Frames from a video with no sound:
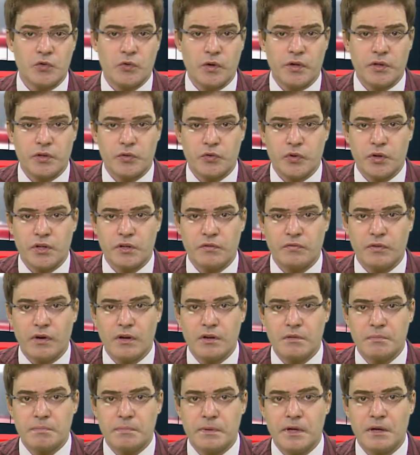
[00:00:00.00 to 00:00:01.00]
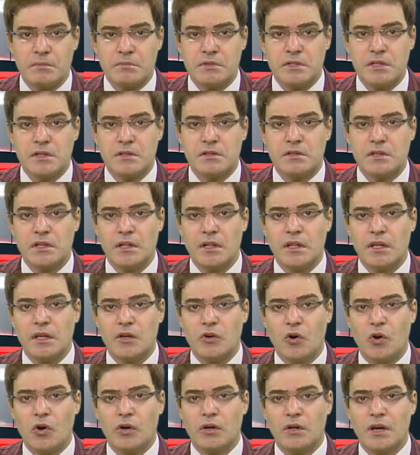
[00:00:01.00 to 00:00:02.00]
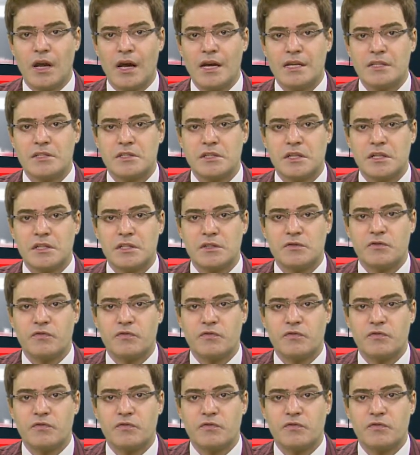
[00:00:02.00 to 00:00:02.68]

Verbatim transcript: 2021, PMC Sindhi organized its